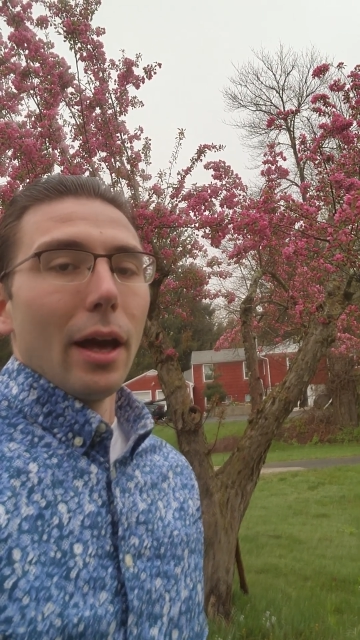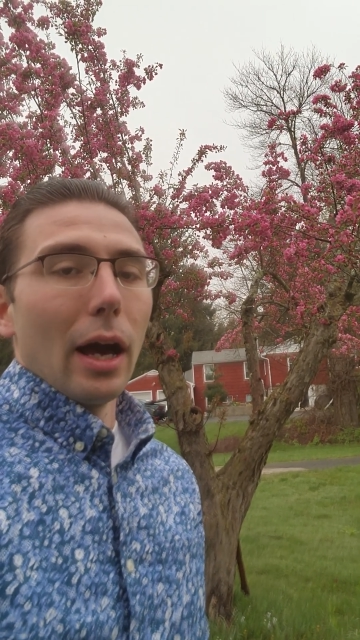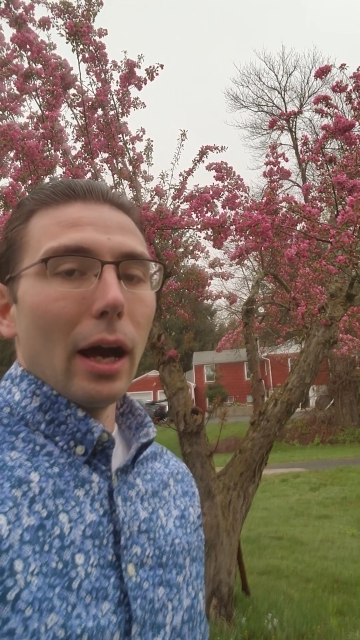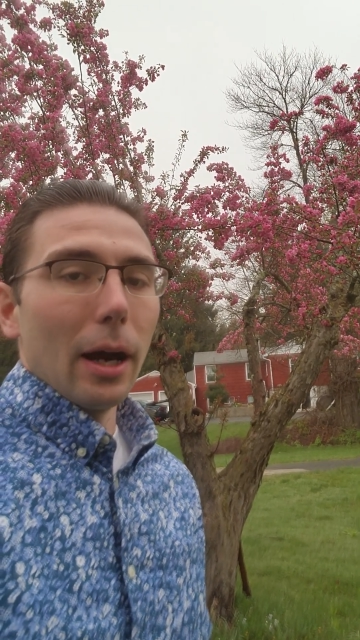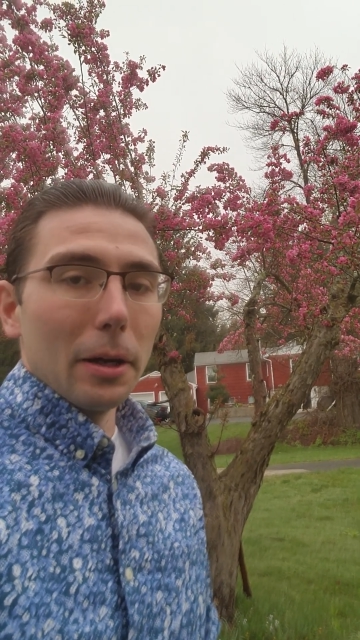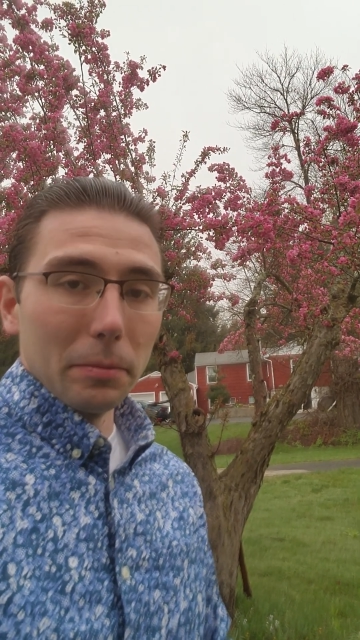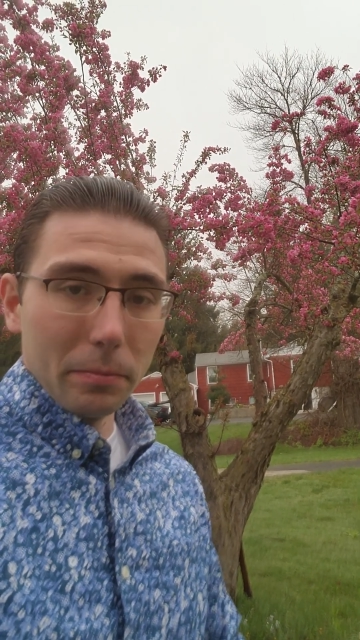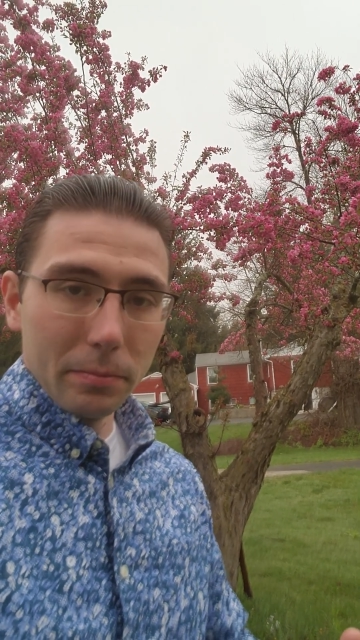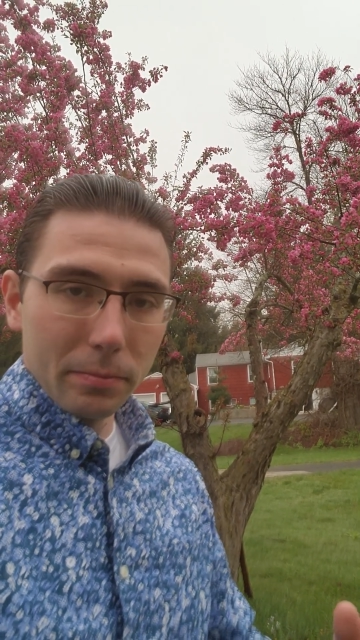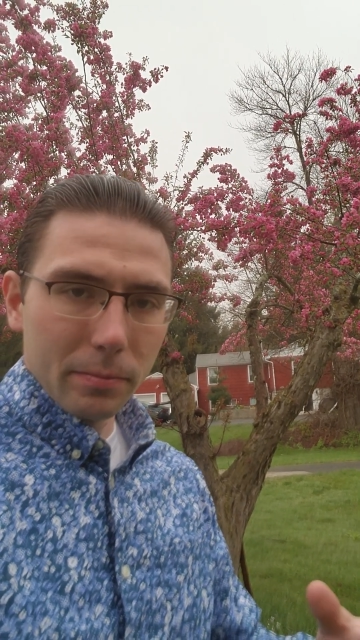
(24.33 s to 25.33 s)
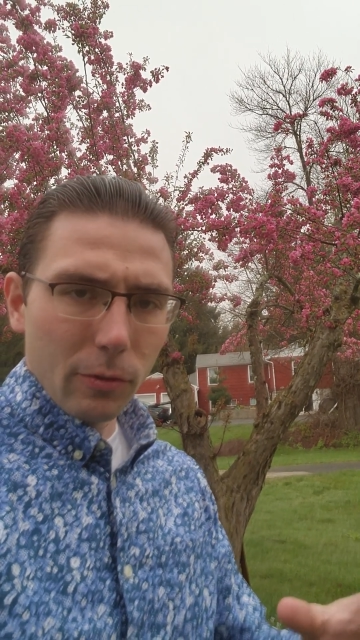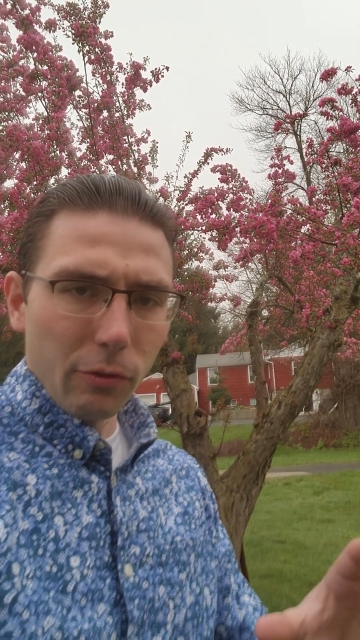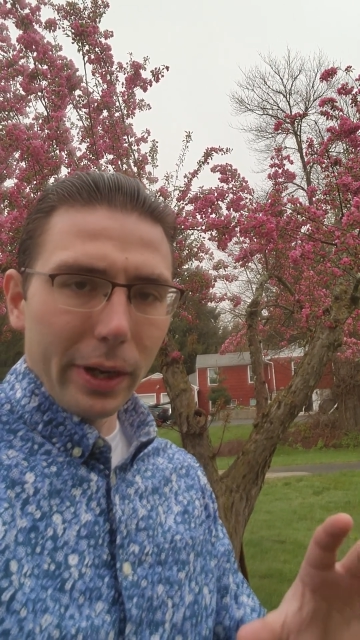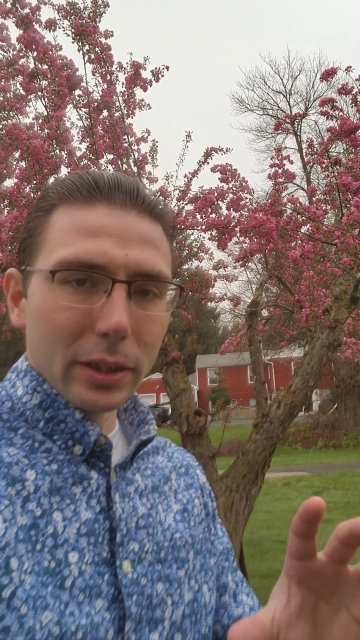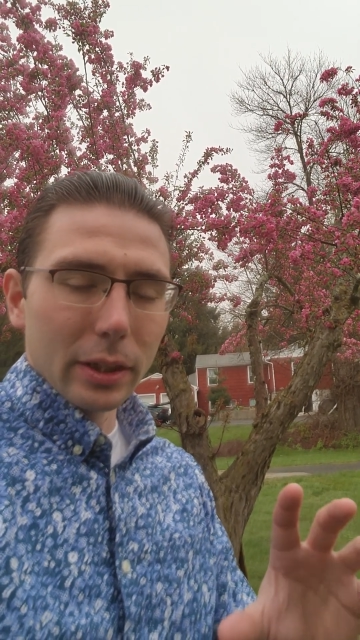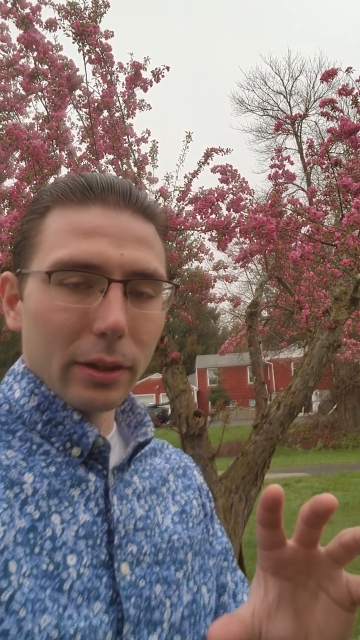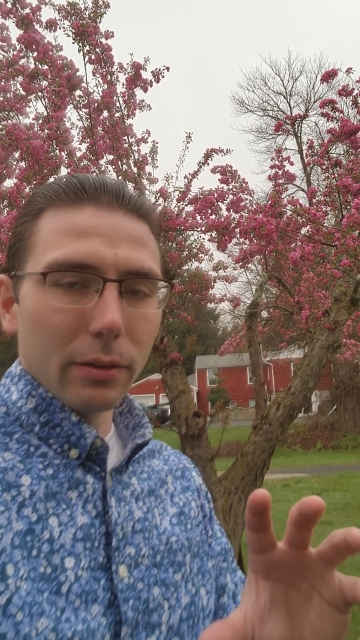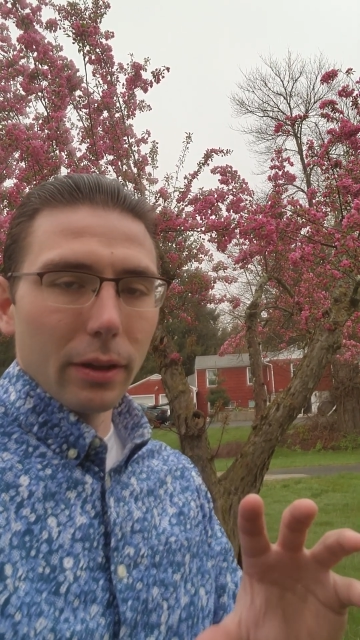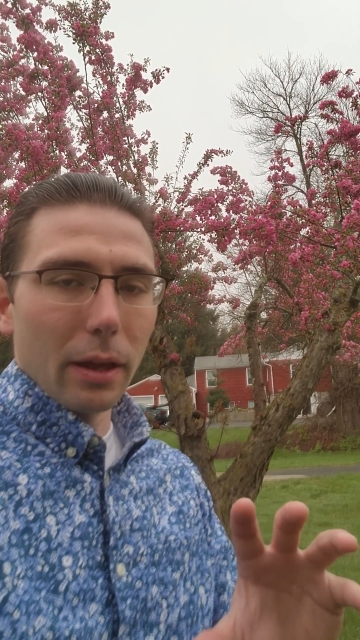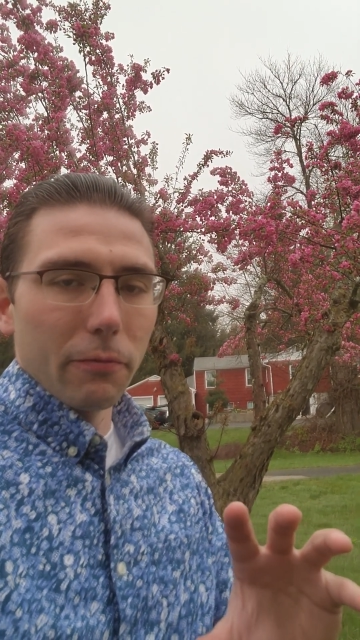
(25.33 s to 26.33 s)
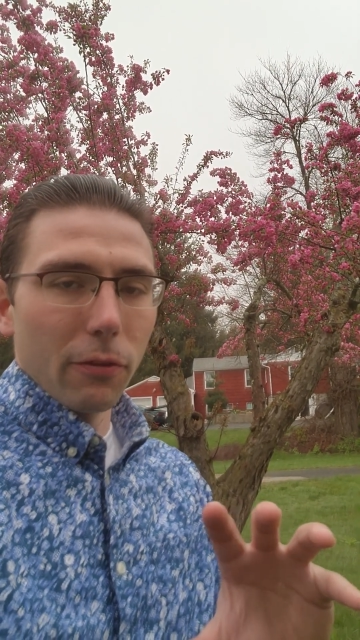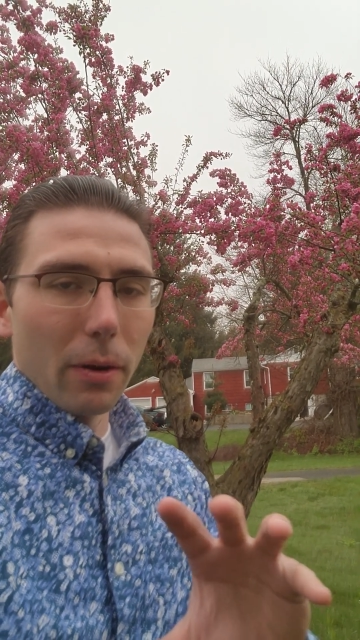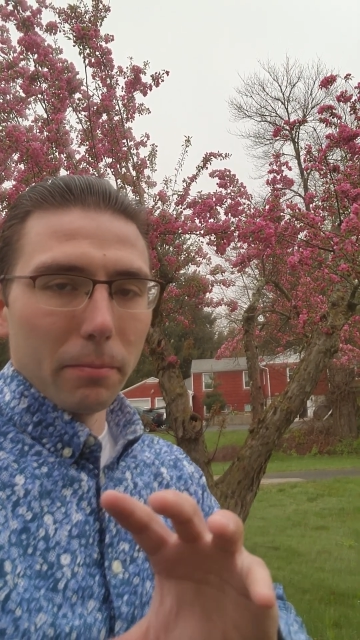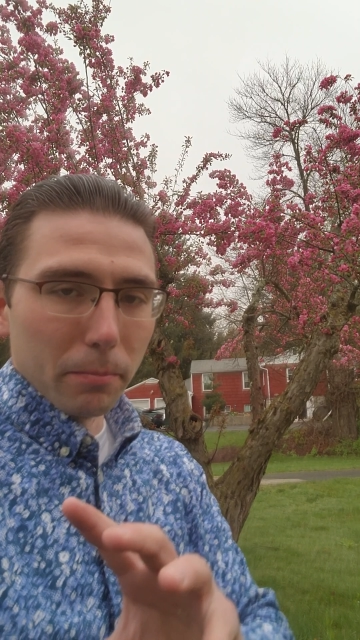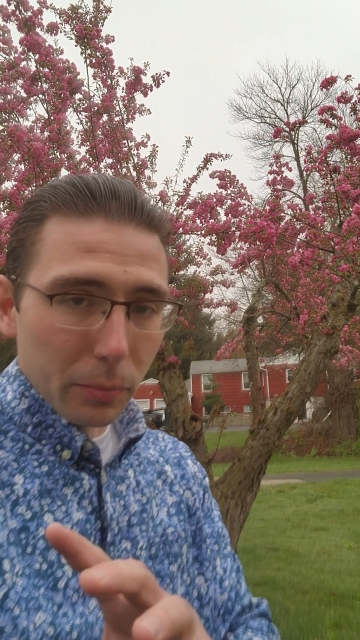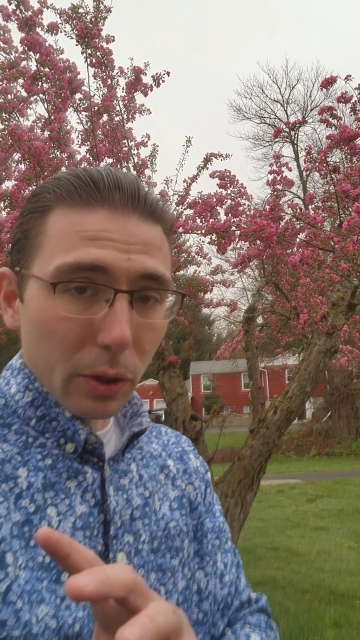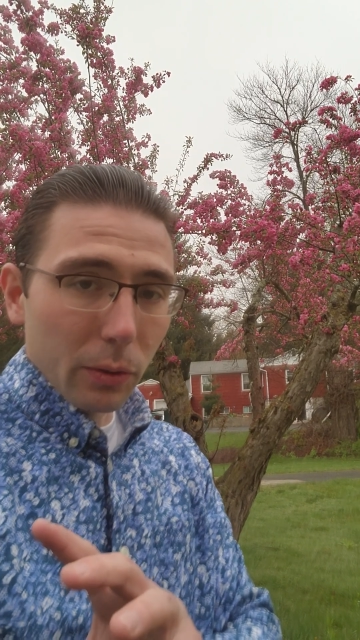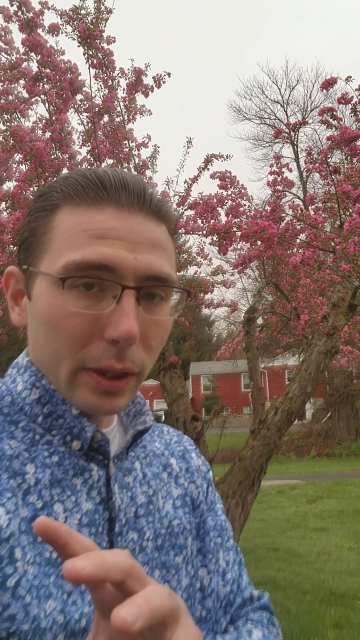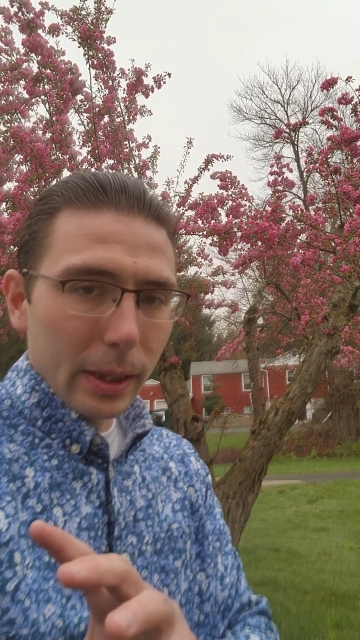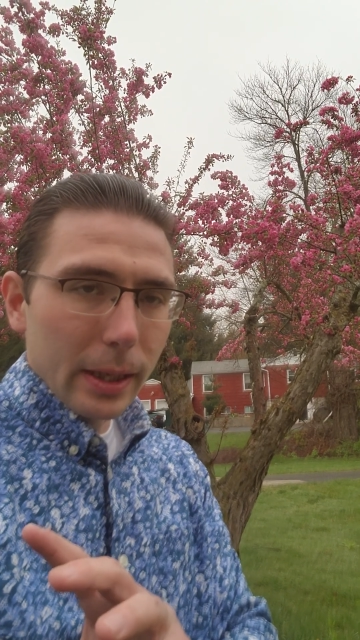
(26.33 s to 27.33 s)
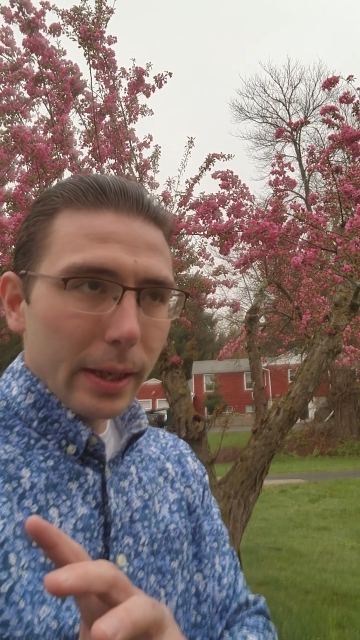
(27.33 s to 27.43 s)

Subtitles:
um, ranging from beauty,